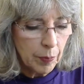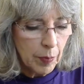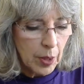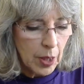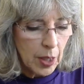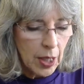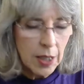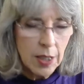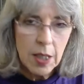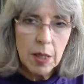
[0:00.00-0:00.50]

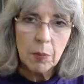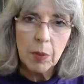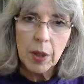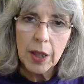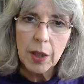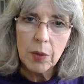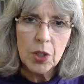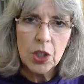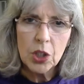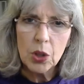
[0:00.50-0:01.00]
it seemed like it
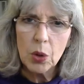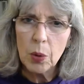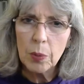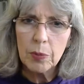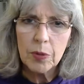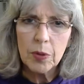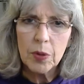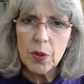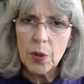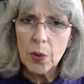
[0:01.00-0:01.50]
would show up
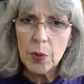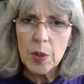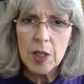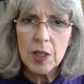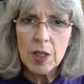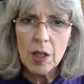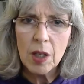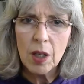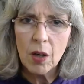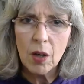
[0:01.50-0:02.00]
for no
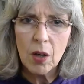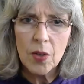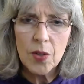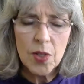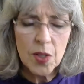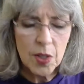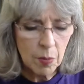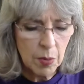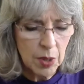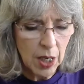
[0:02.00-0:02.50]
reason at all
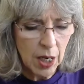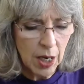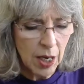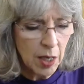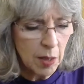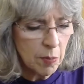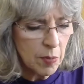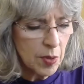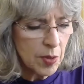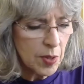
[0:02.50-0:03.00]

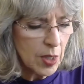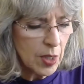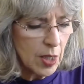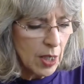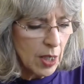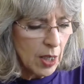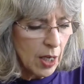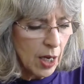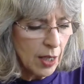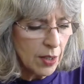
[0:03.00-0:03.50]
sometimes.
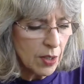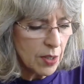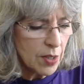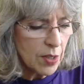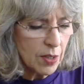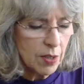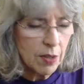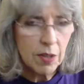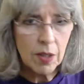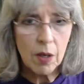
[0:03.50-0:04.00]
I
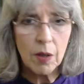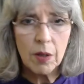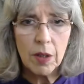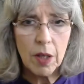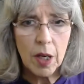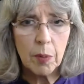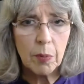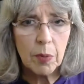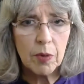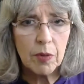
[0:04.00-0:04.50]
just started
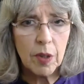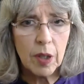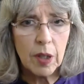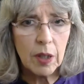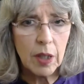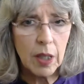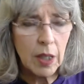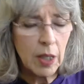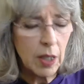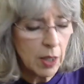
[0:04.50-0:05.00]

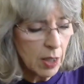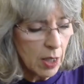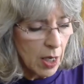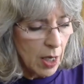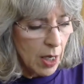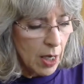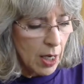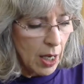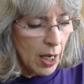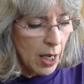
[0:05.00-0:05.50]
hyperventilating,
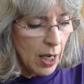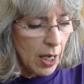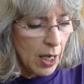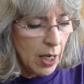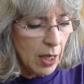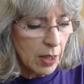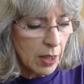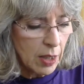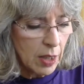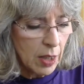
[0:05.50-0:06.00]

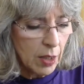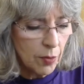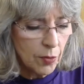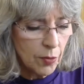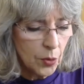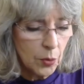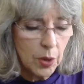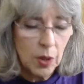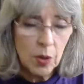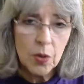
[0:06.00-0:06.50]
and then a
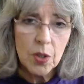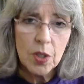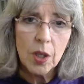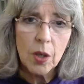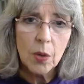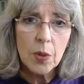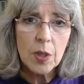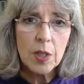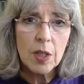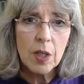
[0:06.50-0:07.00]
few years ago
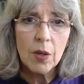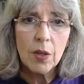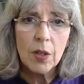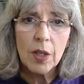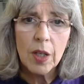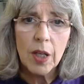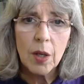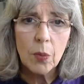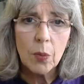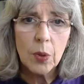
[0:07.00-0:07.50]
it started to
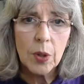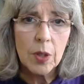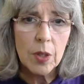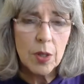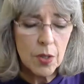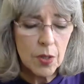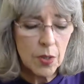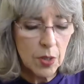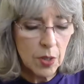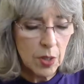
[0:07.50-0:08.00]
get
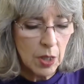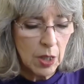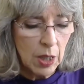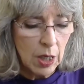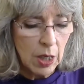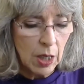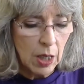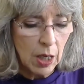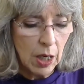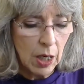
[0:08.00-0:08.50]
worse.
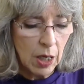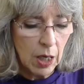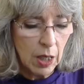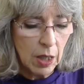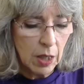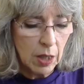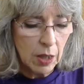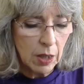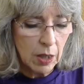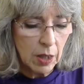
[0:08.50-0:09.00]

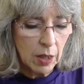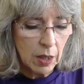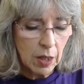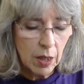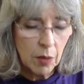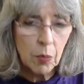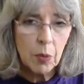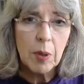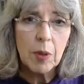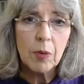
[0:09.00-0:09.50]
It
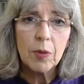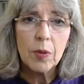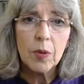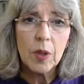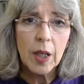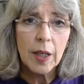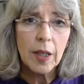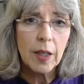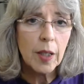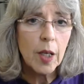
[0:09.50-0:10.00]
would be for
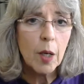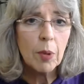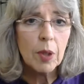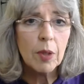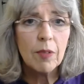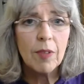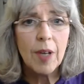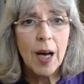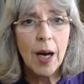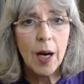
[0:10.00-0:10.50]
like a couple
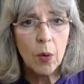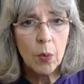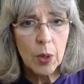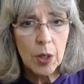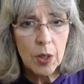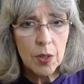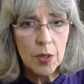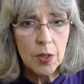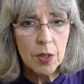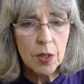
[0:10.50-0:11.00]
of
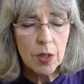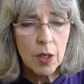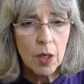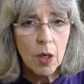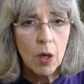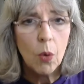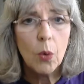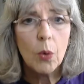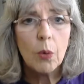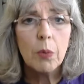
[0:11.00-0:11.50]
hours,
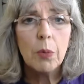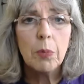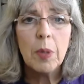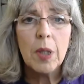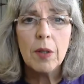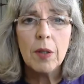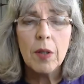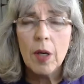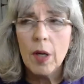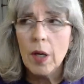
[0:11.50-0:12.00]
or it would
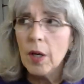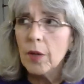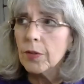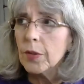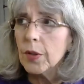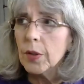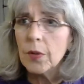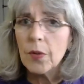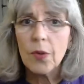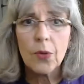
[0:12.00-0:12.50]
be
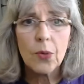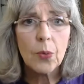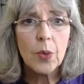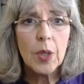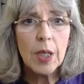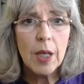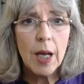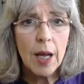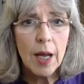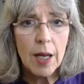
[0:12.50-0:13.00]
for 3
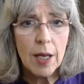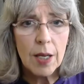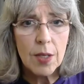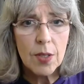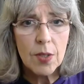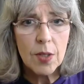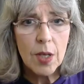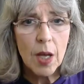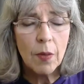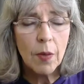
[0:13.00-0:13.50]

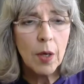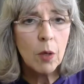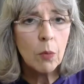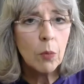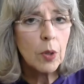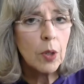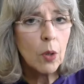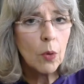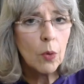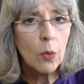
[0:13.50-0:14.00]
days, and then it
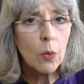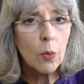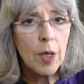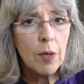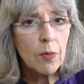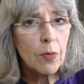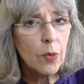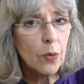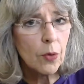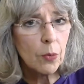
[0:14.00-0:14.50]
would go away
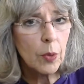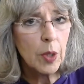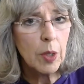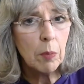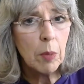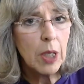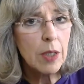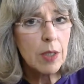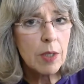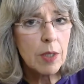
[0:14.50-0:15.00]
for 3
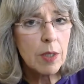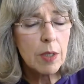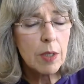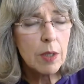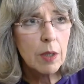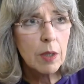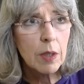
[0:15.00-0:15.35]
months,